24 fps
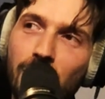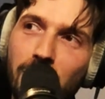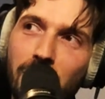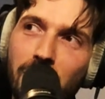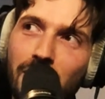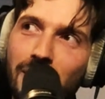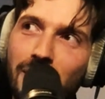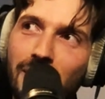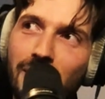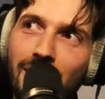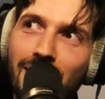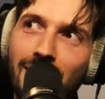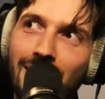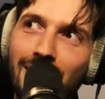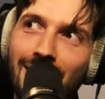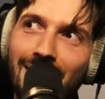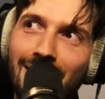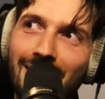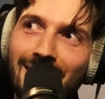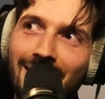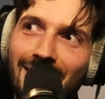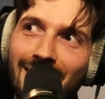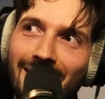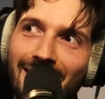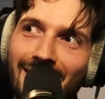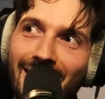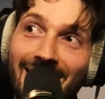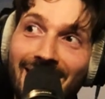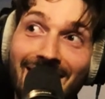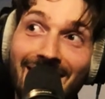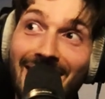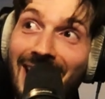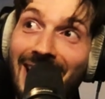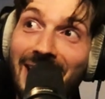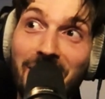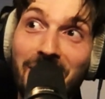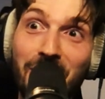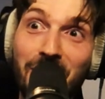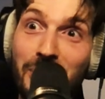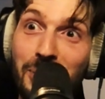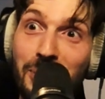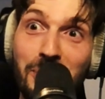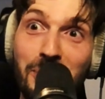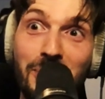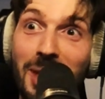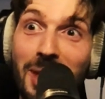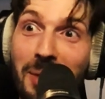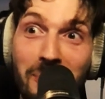but I can't
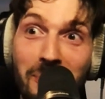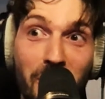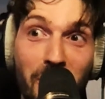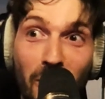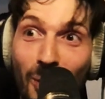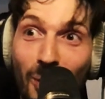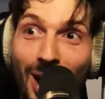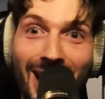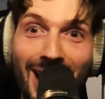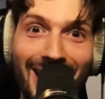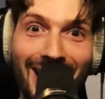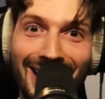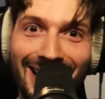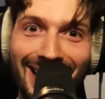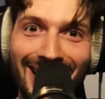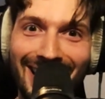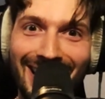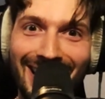do them the way.